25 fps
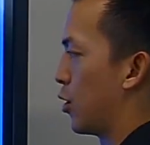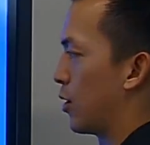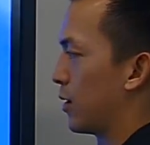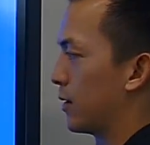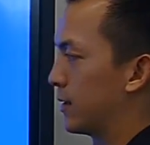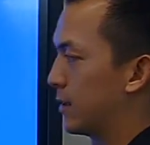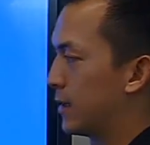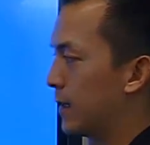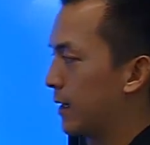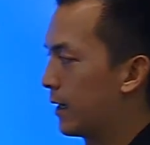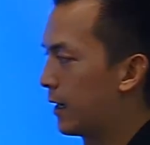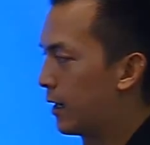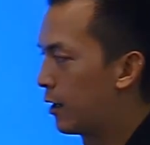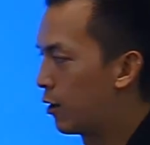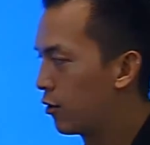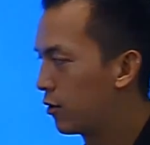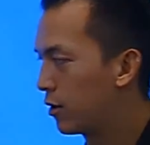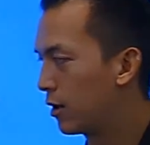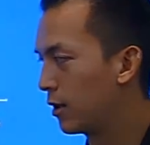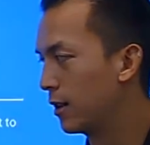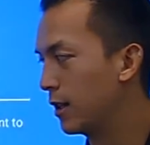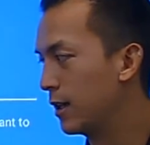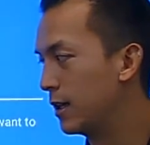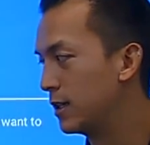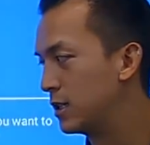see here the
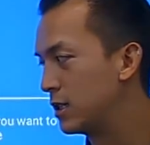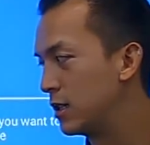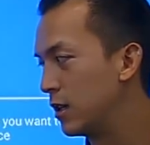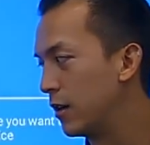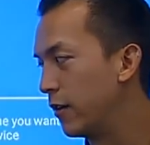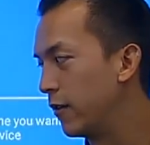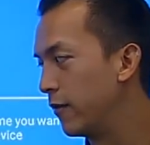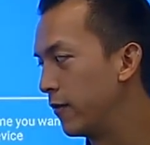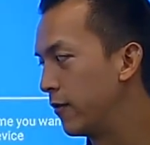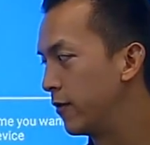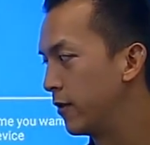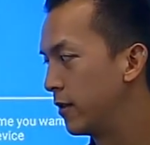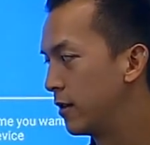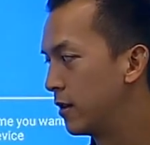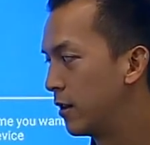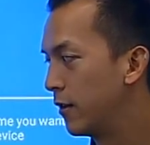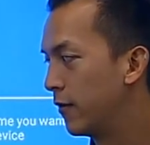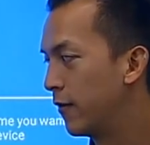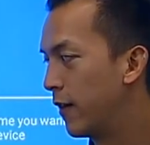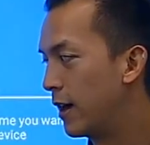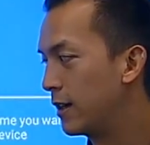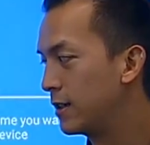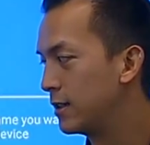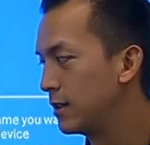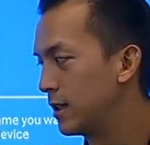list of
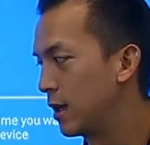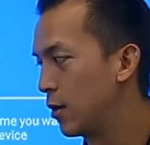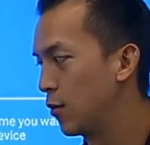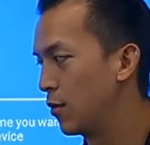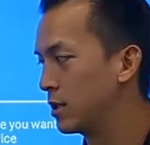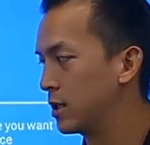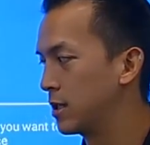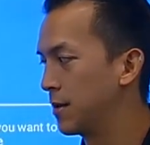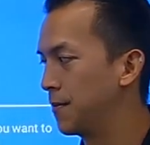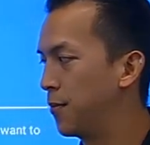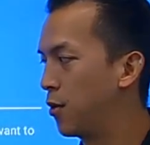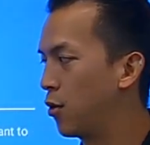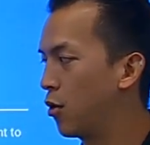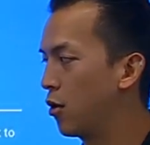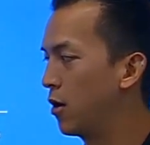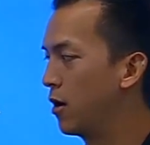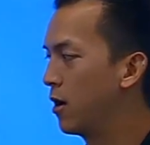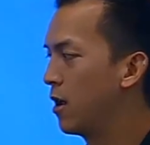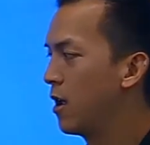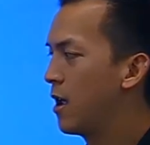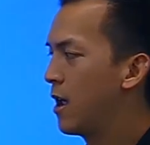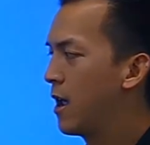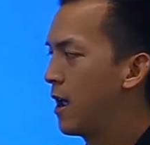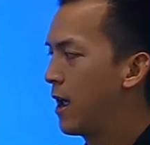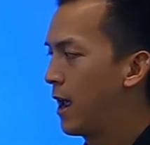devices that we support,
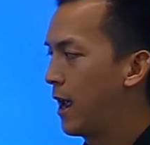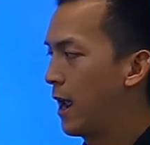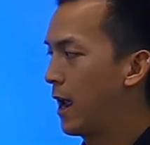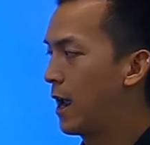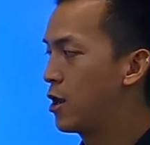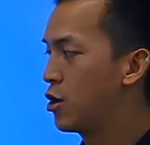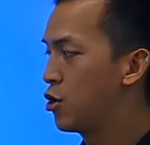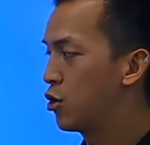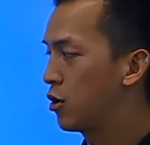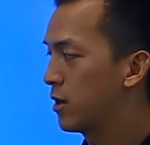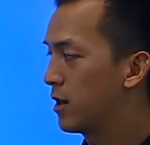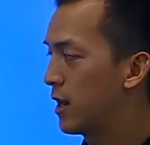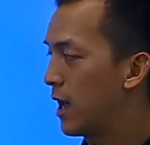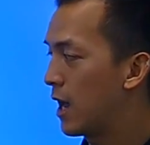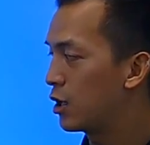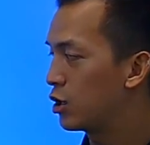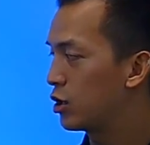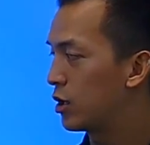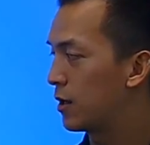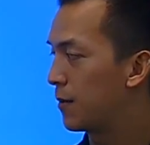and you can actually